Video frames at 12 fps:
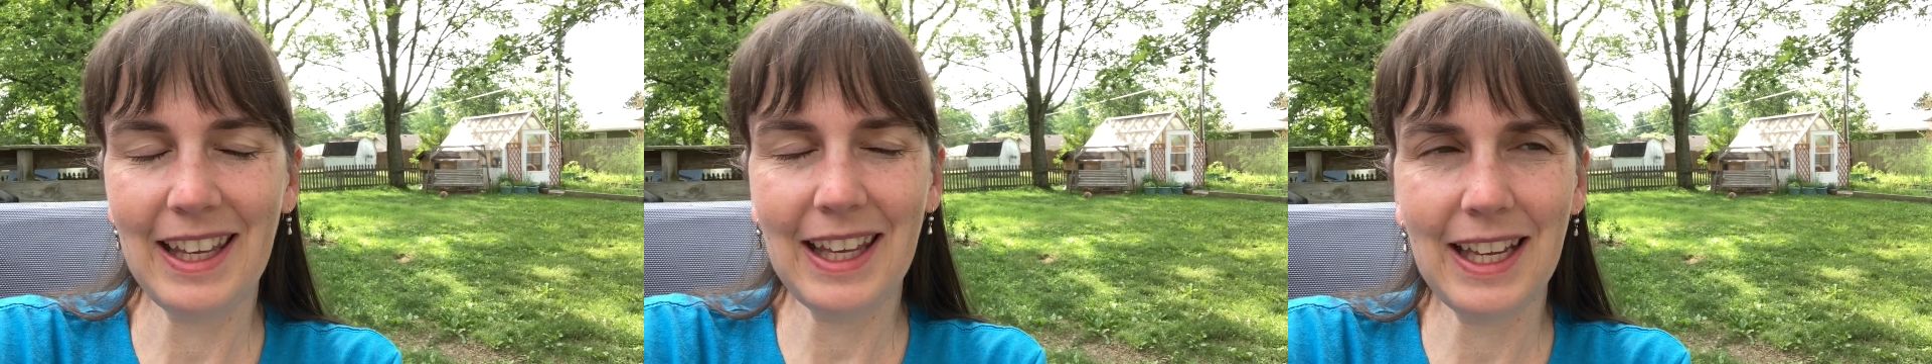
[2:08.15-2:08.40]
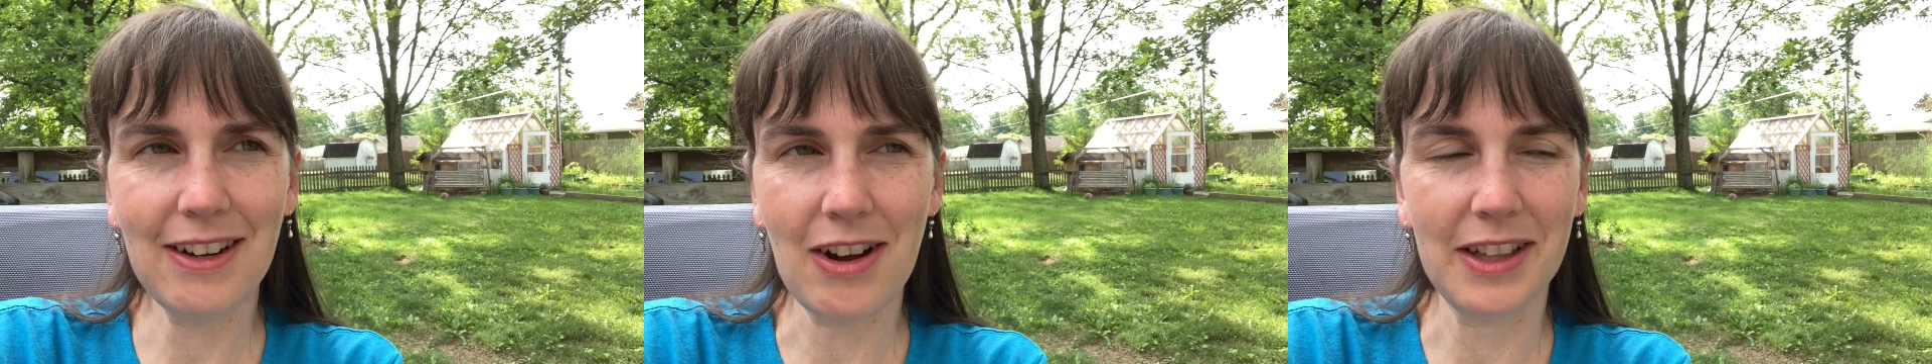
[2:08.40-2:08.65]

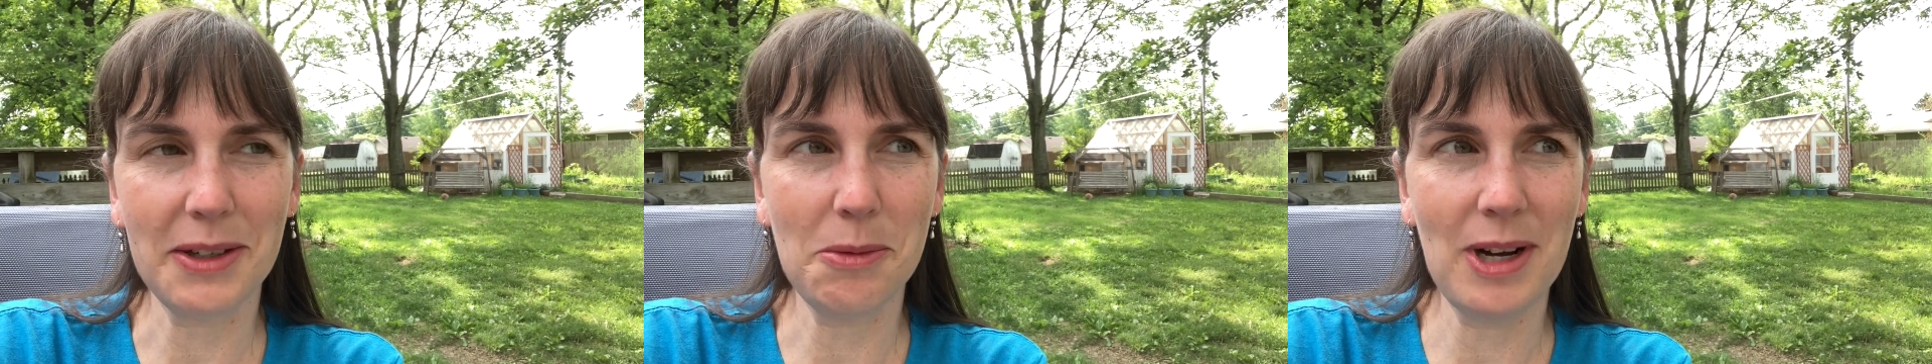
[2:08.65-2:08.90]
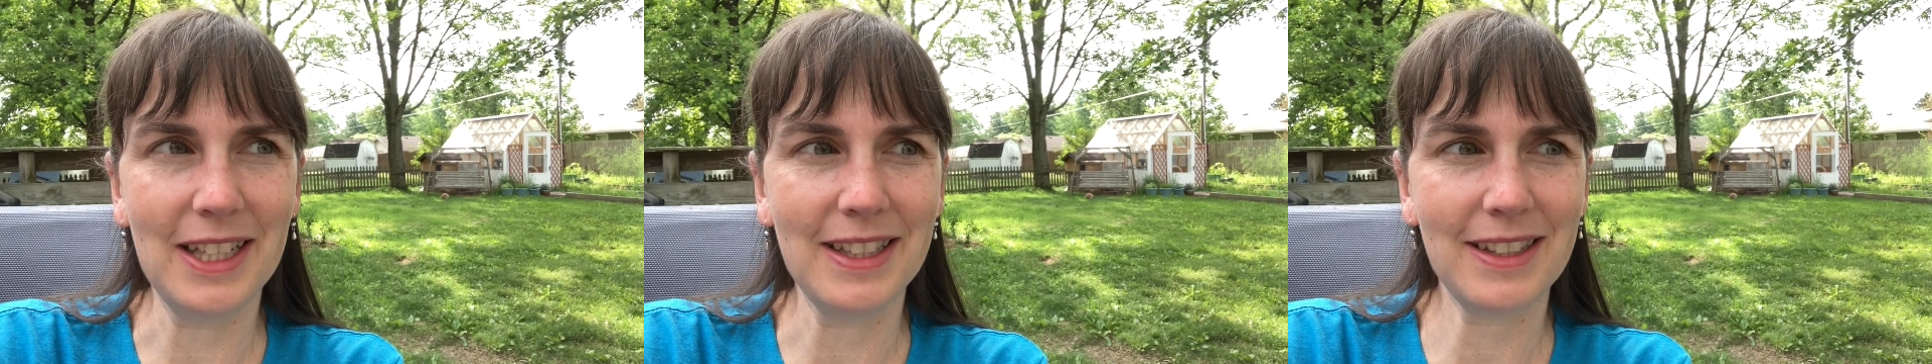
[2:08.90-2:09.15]
eat all at
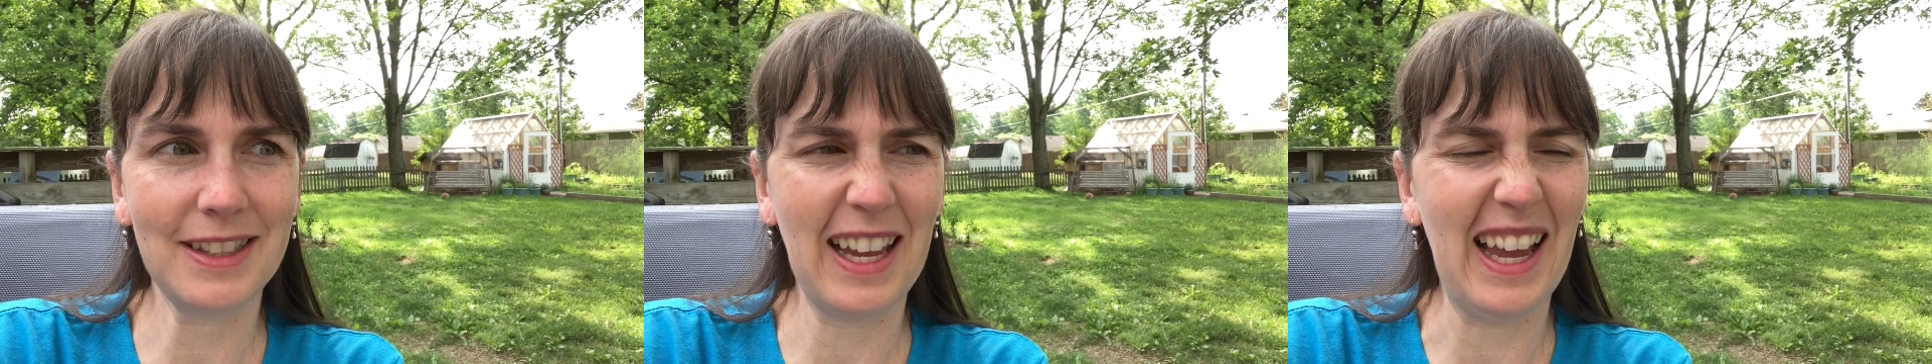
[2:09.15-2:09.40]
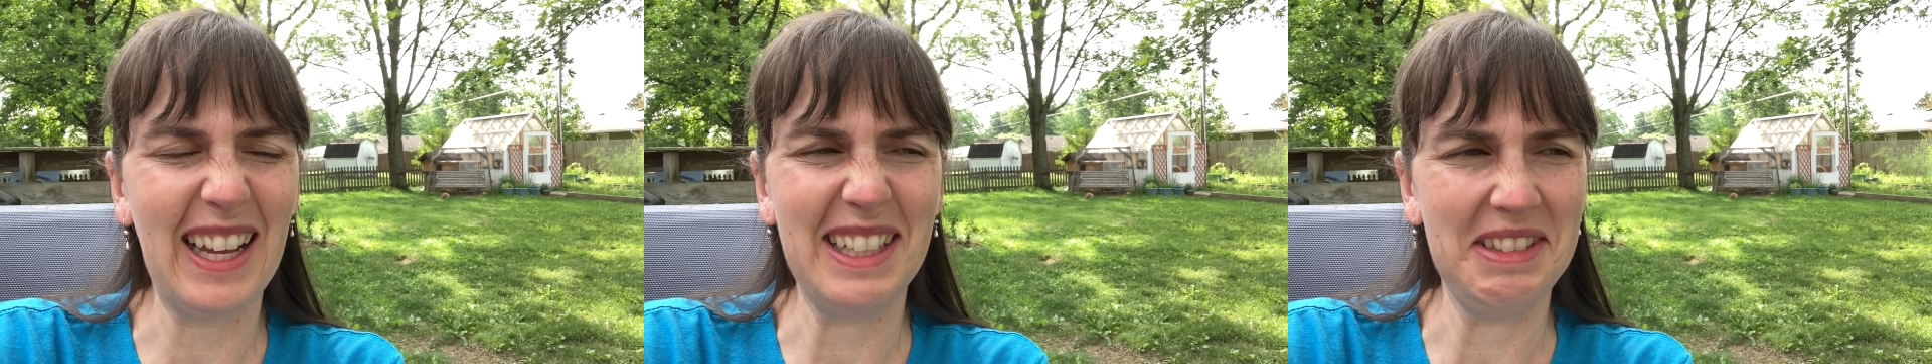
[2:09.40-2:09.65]
once,
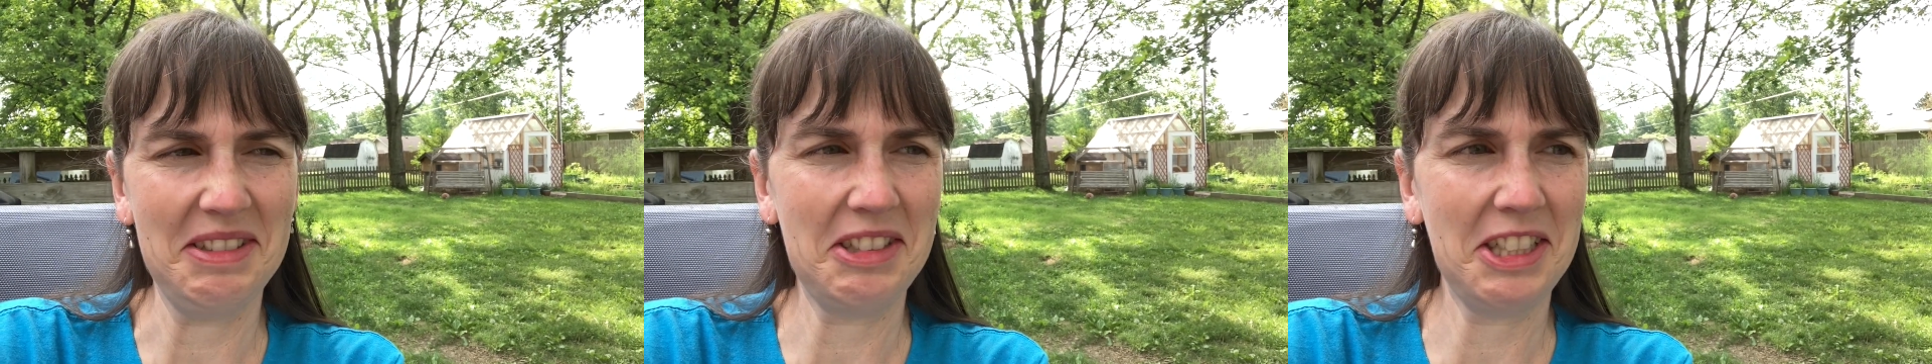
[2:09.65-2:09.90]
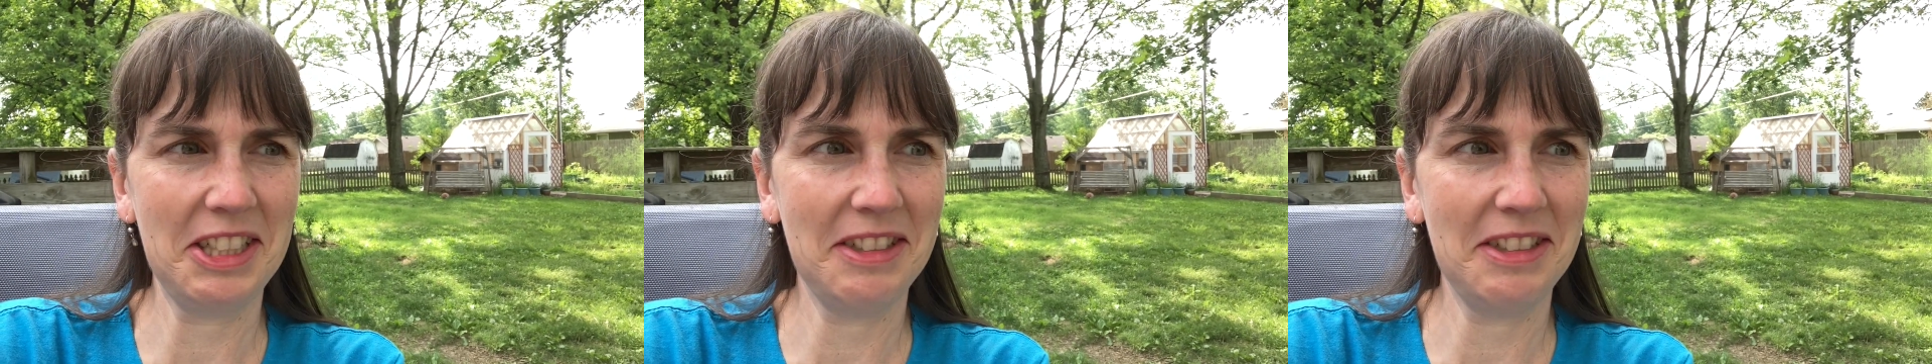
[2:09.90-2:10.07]
and